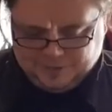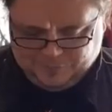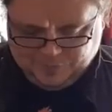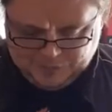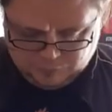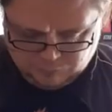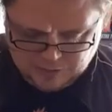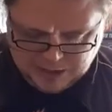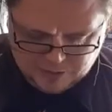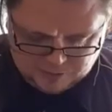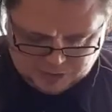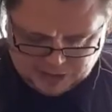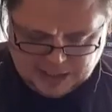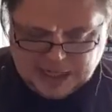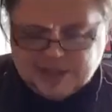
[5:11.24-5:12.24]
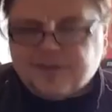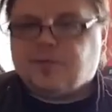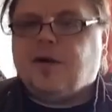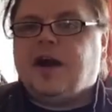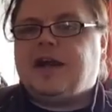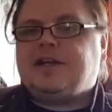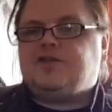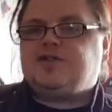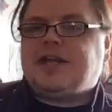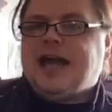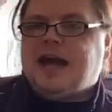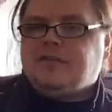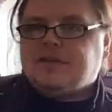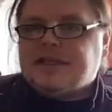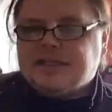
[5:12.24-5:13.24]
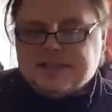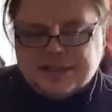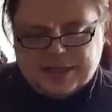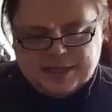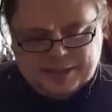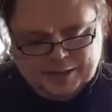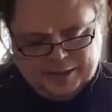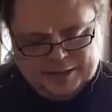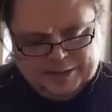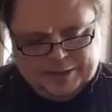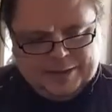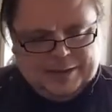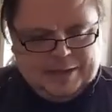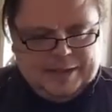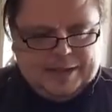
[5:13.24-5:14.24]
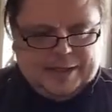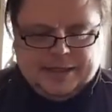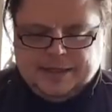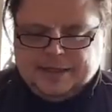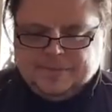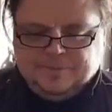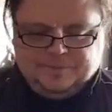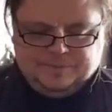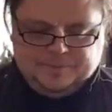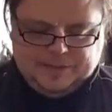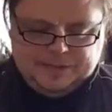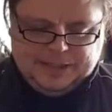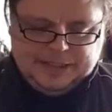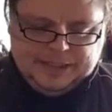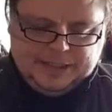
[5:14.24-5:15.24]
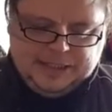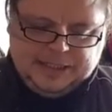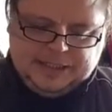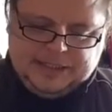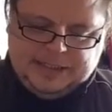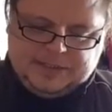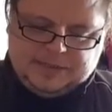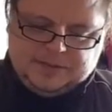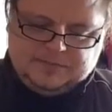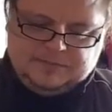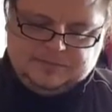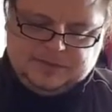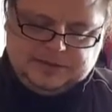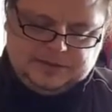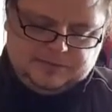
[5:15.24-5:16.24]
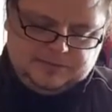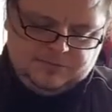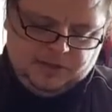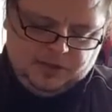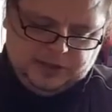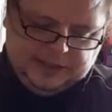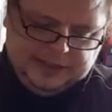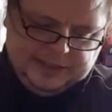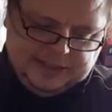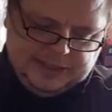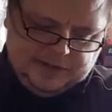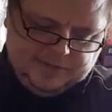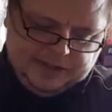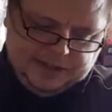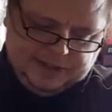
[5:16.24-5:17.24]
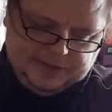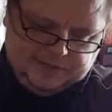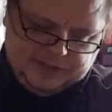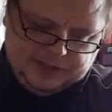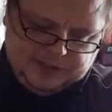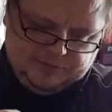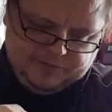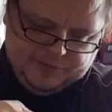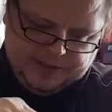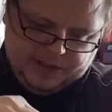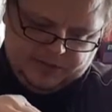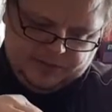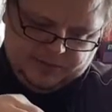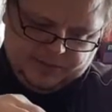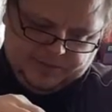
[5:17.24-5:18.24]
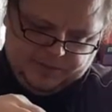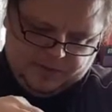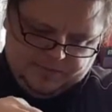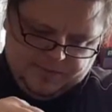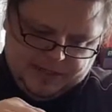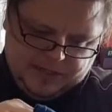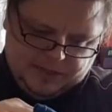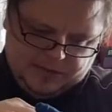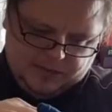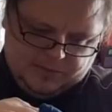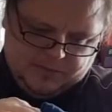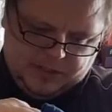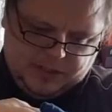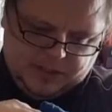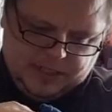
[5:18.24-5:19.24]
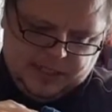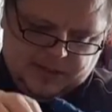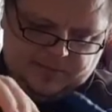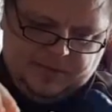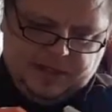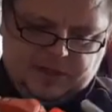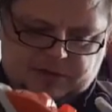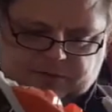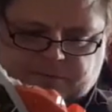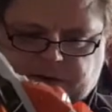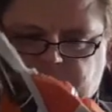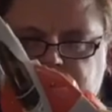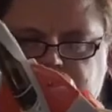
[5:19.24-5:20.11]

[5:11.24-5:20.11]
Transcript: Fell right underneath where I just can't reach it. Yeah, I need some more clear nail varnish. I've actually run out. I'll have to go buy some. But it does fit